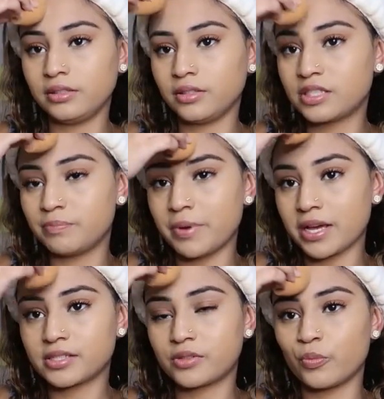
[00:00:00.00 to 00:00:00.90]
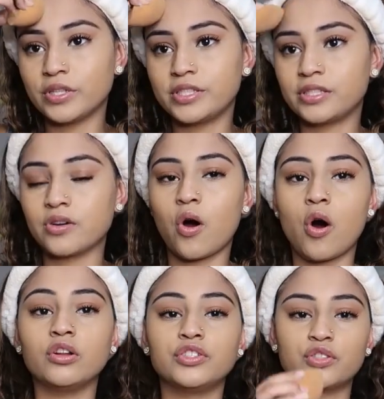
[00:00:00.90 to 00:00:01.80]
looks best once it's
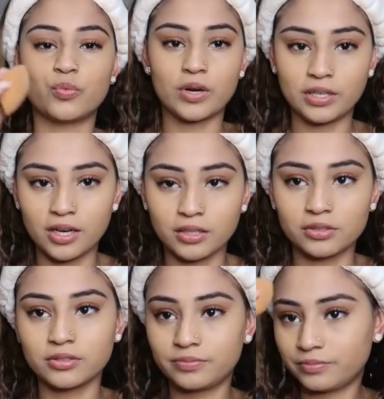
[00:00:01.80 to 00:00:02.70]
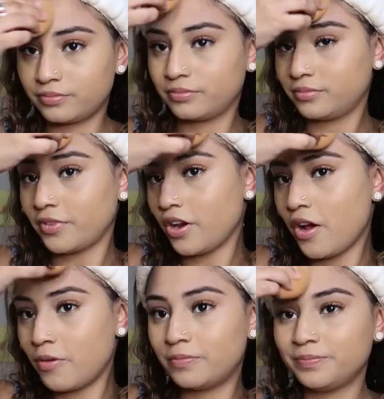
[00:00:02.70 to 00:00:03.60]
all just one color, you
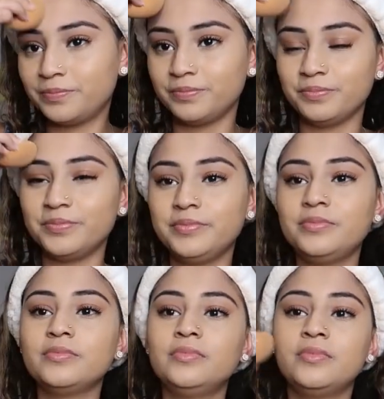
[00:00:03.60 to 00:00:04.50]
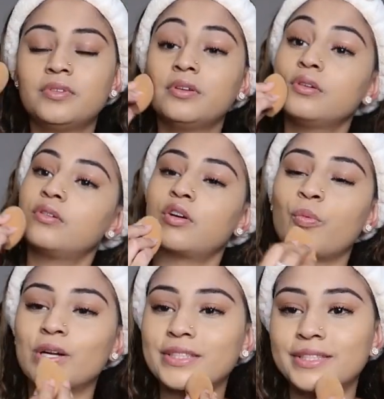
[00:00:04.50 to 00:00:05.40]
know? Or
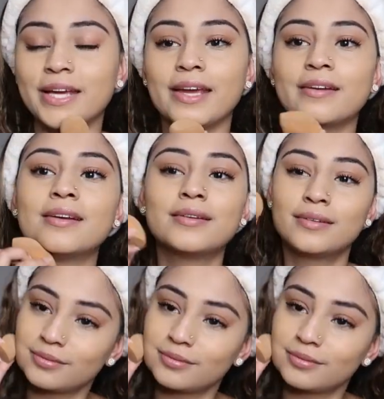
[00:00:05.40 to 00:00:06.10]
one shade.